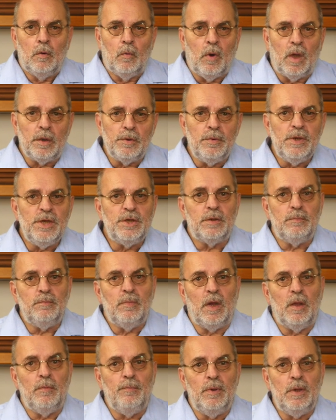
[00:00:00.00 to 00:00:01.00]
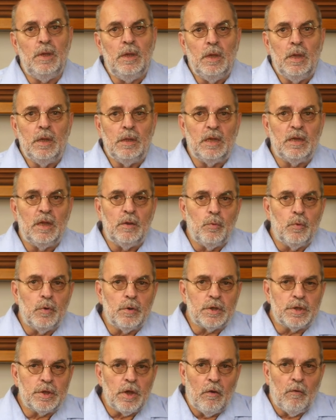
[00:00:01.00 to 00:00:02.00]
One reason might be that it
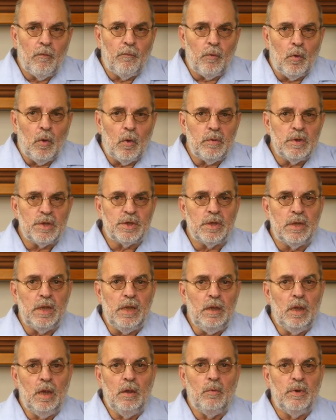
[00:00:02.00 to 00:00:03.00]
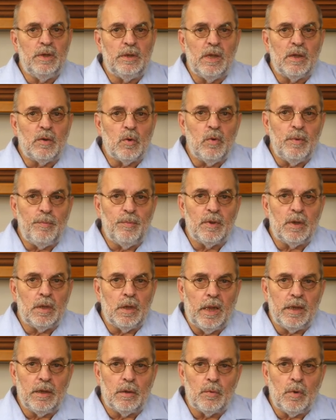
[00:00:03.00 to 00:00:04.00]
works flawlessly with equipment
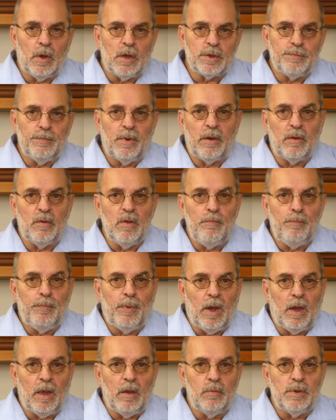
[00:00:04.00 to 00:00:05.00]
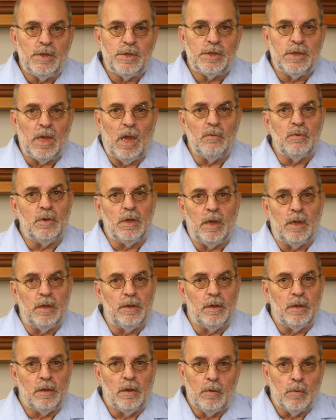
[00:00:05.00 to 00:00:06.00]
like a Raspberry Pi with sound
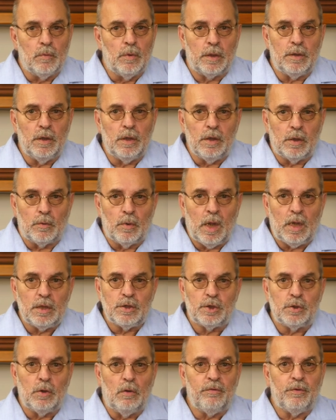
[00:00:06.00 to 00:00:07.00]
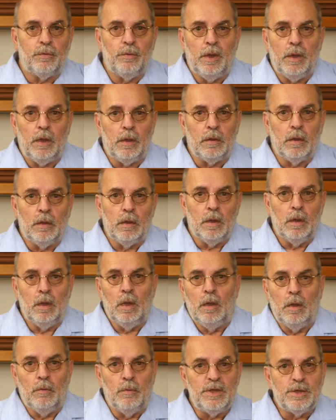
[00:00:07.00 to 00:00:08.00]
card running RAD software,
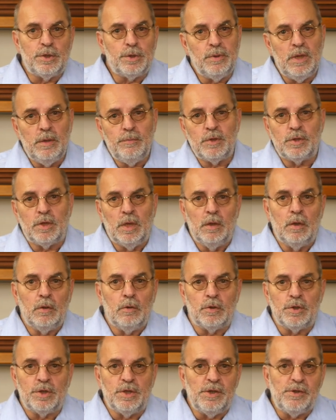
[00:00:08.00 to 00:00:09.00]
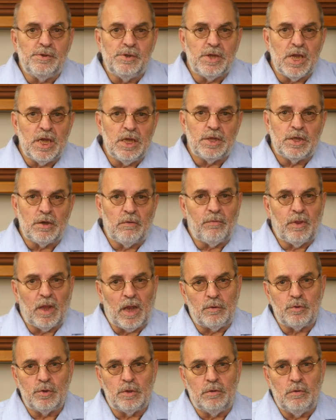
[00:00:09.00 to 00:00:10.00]
with streamers costing tens of
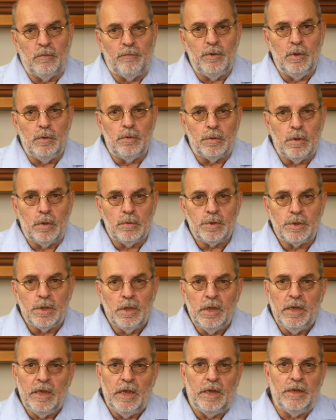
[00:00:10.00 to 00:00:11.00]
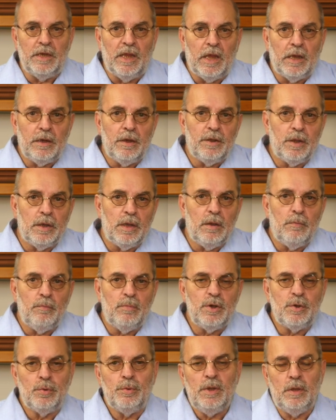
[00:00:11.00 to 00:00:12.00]
thousands of euros and anything in
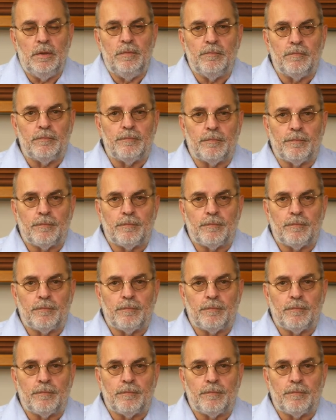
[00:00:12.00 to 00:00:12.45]
between.